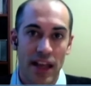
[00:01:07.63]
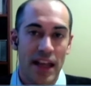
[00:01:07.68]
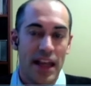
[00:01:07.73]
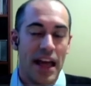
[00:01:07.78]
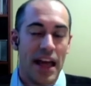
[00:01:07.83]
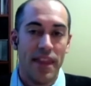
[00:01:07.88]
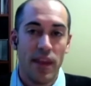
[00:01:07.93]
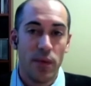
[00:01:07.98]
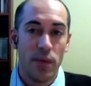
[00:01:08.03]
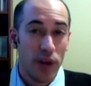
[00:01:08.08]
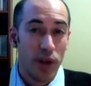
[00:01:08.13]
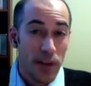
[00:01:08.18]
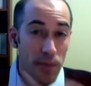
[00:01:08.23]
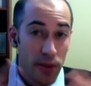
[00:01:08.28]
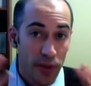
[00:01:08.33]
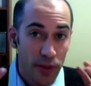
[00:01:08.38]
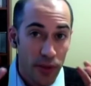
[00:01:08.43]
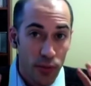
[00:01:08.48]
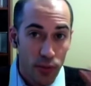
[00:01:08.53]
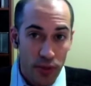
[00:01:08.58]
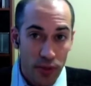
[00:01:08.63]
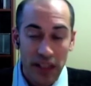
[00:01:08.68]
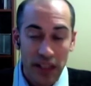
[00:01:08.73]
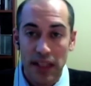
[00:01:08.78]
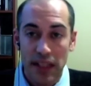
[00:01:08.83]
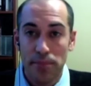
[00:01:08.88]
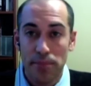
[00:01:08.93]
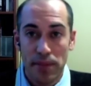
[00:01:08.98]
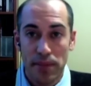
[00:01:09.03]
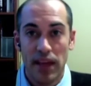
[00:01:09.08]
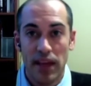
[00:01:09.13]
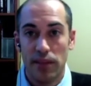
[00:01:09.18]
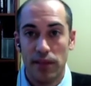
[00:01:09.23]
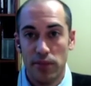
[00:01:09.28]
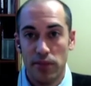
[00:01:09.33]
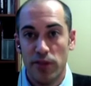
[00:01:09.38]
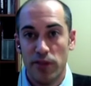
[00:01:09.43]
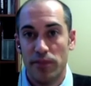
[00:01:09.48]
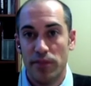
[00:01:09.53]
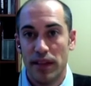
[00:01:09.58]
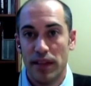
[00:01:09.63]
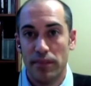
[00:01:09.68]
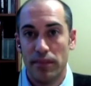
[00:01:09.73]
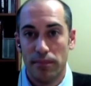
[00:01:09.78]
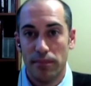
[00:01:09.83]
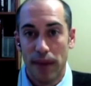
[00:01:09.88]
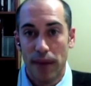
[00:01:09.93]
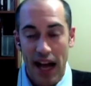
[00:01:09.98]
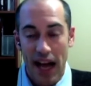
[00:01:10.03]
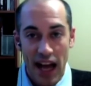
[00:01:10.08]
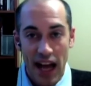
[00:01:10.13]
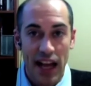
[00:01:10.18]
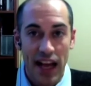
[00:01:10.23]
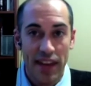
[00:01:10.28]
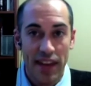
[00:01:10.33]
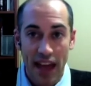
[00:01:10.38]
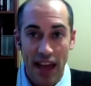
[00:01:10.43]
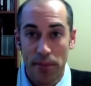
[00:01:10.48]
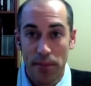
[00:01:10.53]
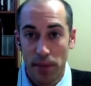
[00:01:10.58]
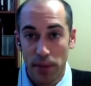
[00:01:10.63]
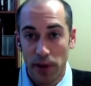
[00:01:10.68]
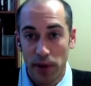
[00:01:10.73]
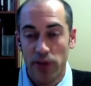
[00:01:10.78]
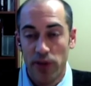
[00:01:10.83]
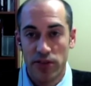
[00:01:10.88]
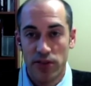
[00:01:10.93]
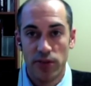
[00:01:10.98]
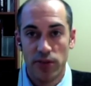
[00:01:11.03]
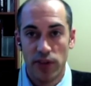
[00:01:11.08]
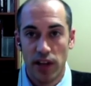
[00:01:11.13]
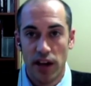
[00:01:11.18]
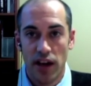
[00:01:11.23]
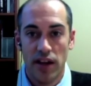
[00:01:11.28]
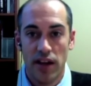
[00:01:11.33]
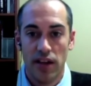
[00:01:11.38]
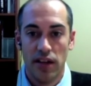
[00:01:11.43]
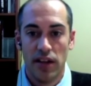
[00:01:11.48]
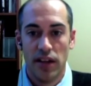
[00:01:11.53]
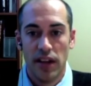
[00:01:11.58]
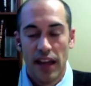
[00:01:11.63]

And then we're going to build a really big movement behind that proposed new law